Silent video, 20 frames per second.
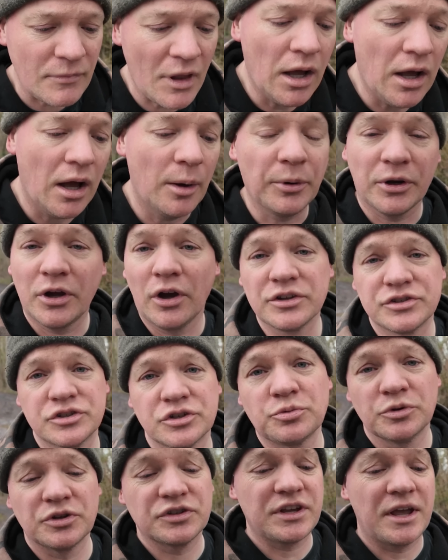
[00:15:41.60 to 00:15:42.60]
But guys,
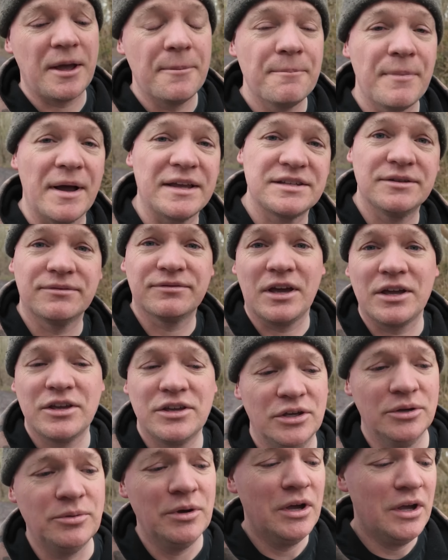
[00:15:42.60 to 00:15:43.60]
just want to say a massive thank
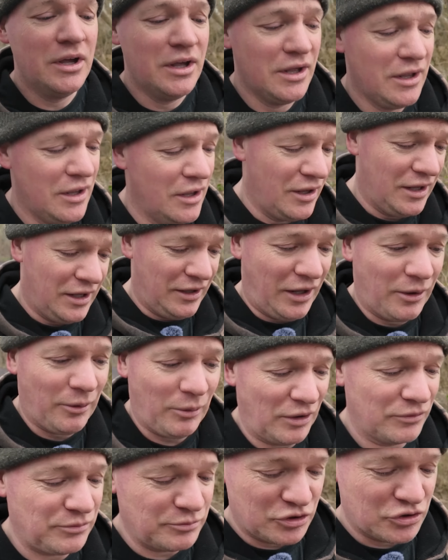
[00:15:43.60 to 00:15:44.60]
you.
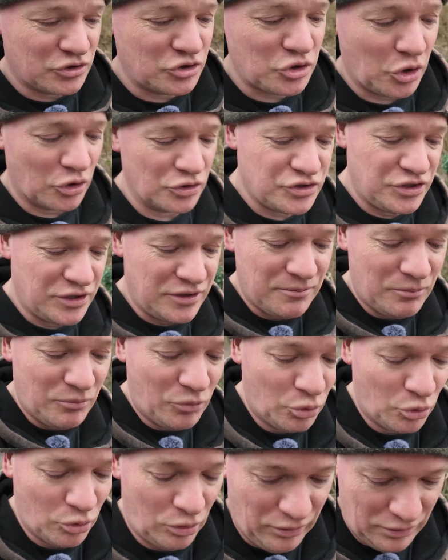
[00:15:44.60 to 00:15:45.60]
I'm just dodging
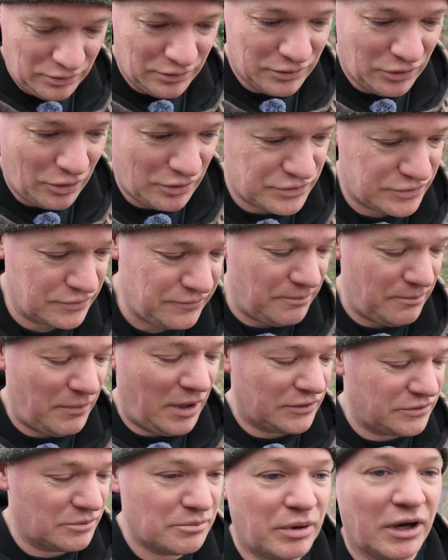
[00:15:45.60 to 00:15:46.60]
lots of
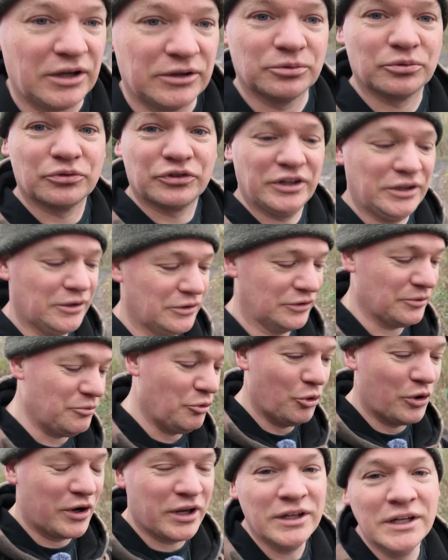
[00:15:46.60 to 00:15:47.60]
mud and puddles here as I'm
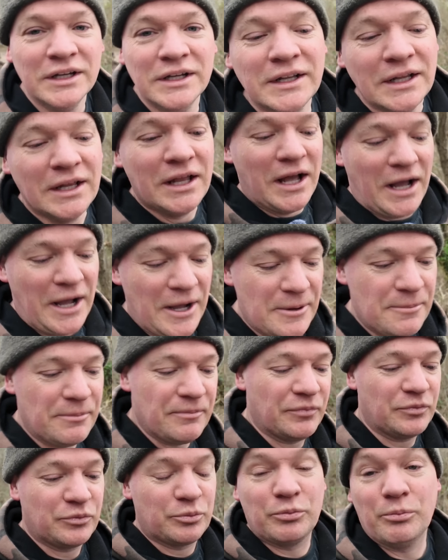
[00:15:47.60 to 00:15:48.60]
walking.
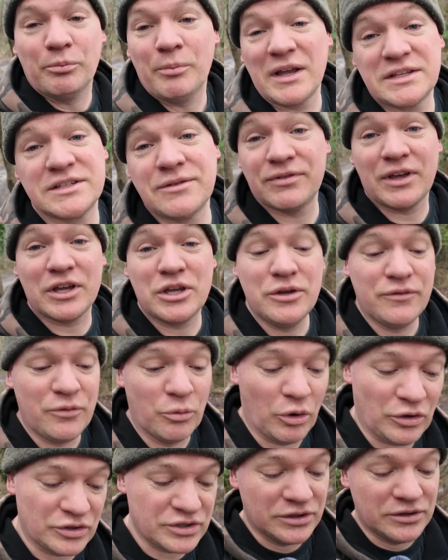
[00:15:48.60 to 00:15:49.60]
Massive thank you for
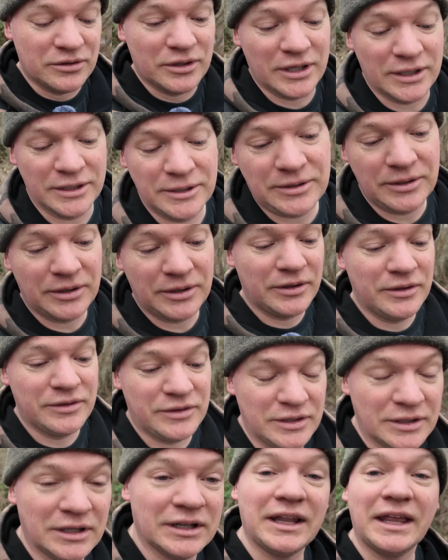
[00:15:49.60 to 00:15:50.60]
watching the
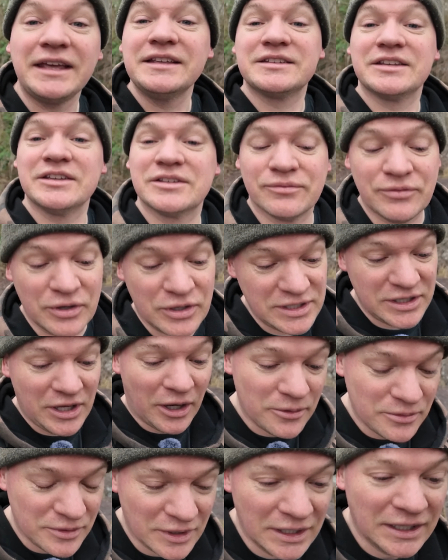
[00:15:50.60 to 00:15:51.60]
latest
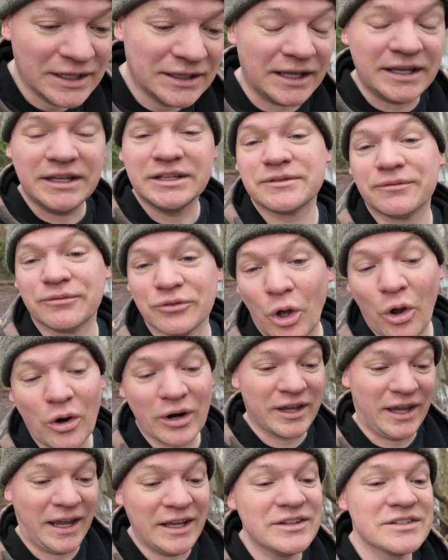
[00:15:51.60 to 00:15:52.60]
video, latest
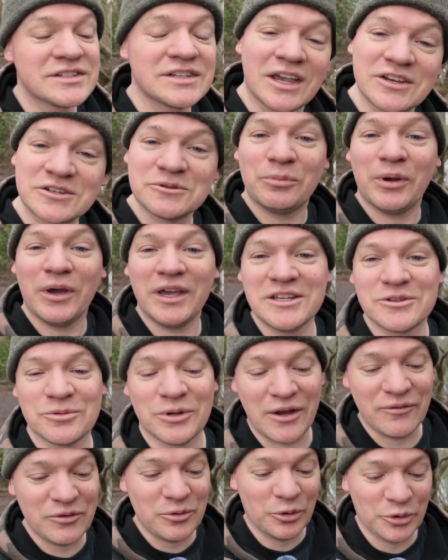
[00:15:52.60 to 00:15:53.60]
vlog, in session piece,
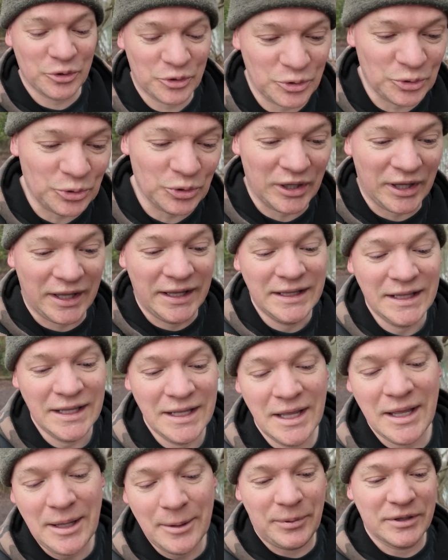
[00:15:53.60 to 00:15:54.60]
whatever you want to call it.
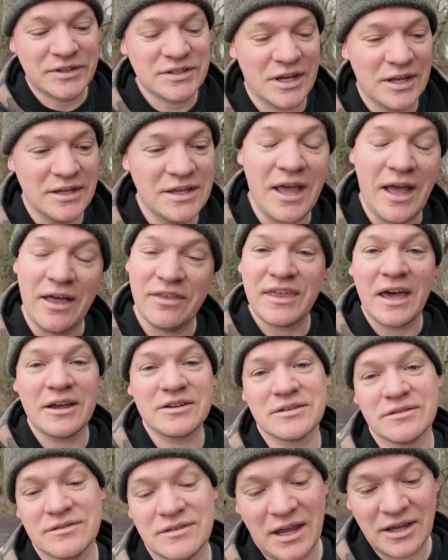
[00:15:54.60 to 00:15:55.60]
But yeah,
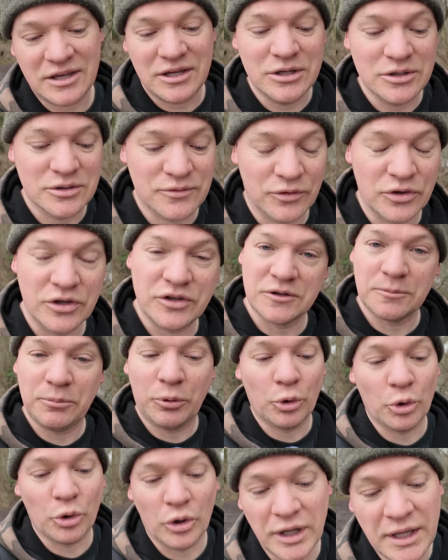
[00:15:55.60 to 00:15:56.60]
1,000 thank yous for the
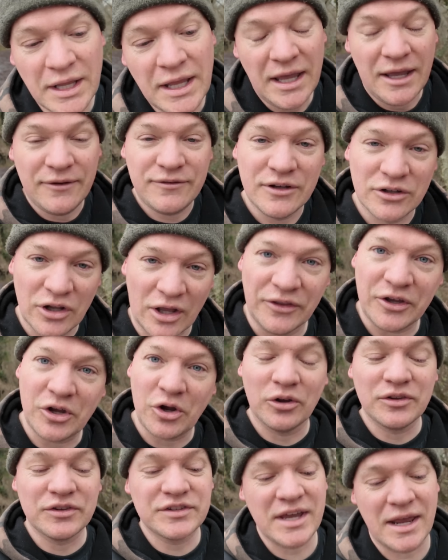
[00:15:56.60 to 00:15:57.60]
support. If you like the
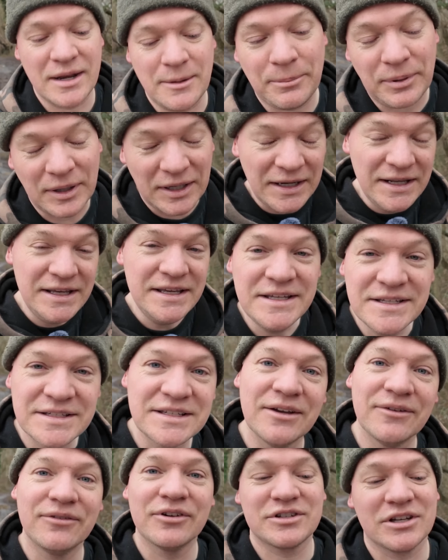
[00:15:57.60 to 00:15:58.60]
content, please
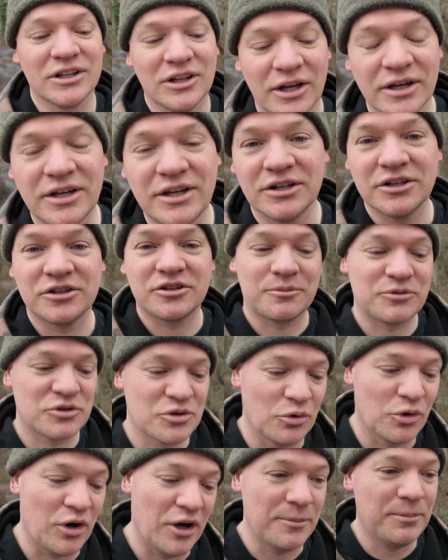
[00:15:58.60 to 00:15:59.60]
give us a like and a
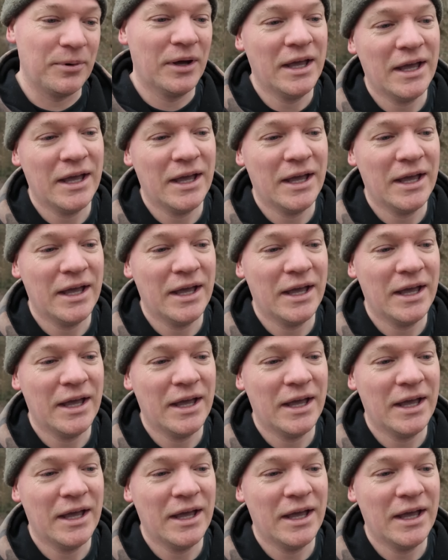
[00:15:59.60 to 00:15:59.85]
subscribe.